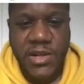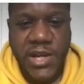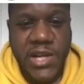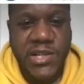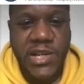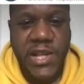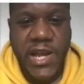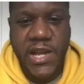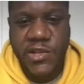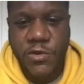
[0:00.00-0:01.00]
into
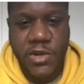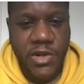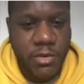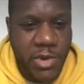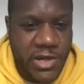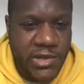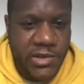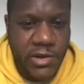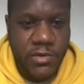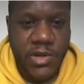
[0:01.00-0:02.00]
their tokenomics.
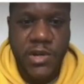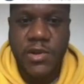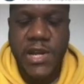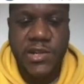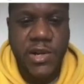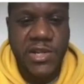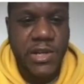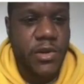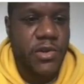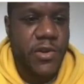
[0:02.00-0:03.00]
So, you know, that's actually
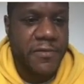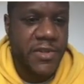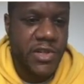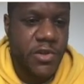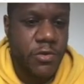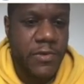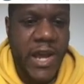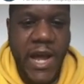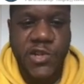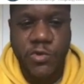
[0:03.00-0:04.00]
got nothing to do with
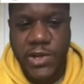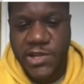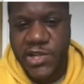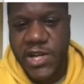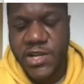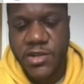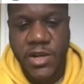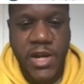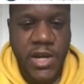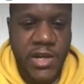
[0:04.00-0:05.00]
the actual exchange.
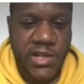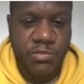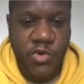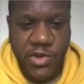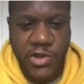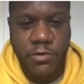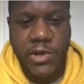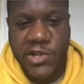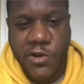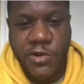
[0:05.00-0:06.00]
It's more to do with
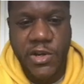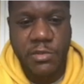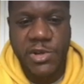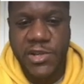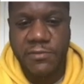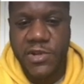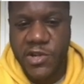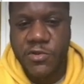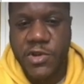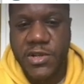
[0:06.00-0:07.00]
the tokenomics of the
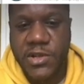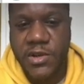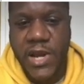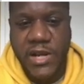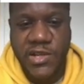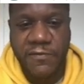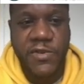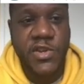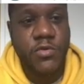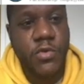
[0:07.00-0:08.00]
token. So that's
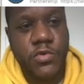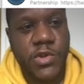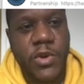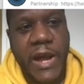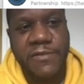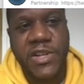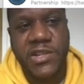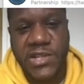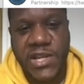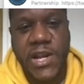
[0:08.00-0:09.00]
something you also have to
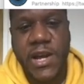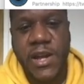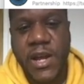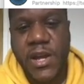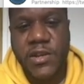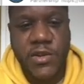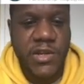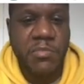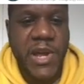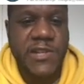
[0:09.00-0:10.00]
consider. Just
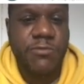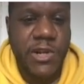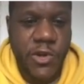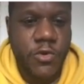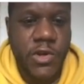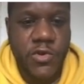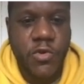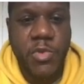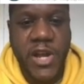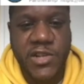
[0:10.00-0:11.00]
depends what token
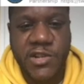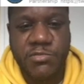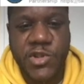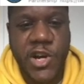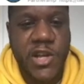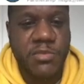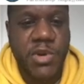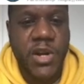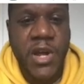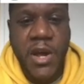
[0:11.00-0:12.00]
you're buying sometimes.
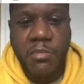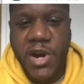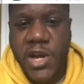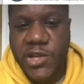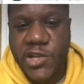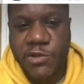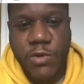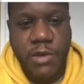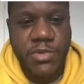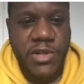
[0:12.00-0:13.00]
But buying
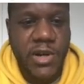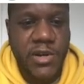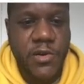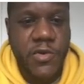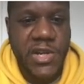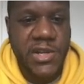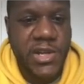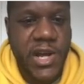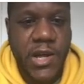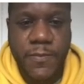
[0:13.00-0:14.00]
swaps, I noticed
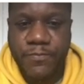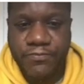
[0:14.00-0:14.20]
that